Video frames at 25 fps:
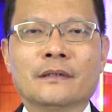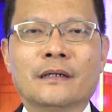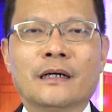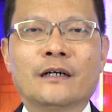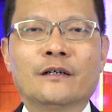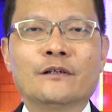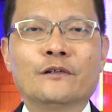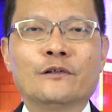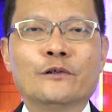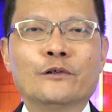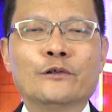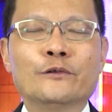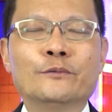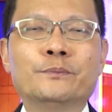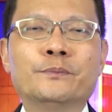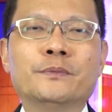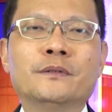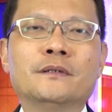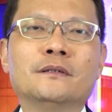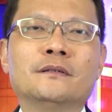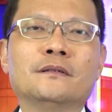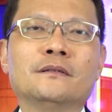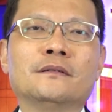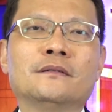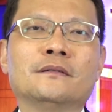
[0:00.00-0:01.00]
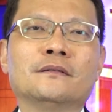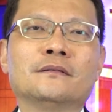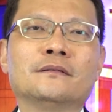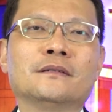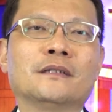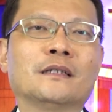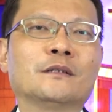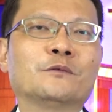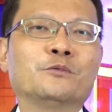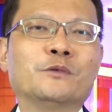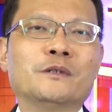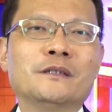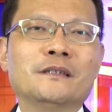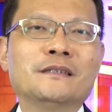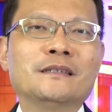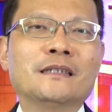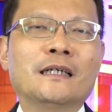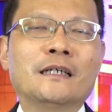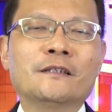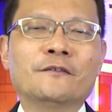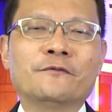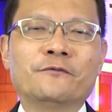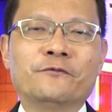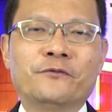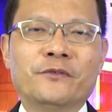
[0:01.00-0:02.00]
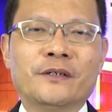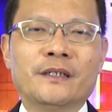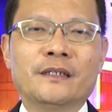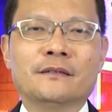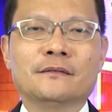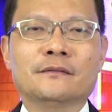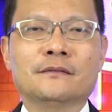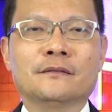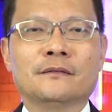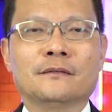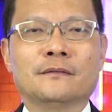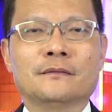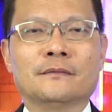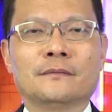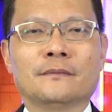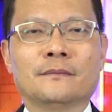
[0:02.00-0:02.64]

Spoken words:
a hope that will not fail.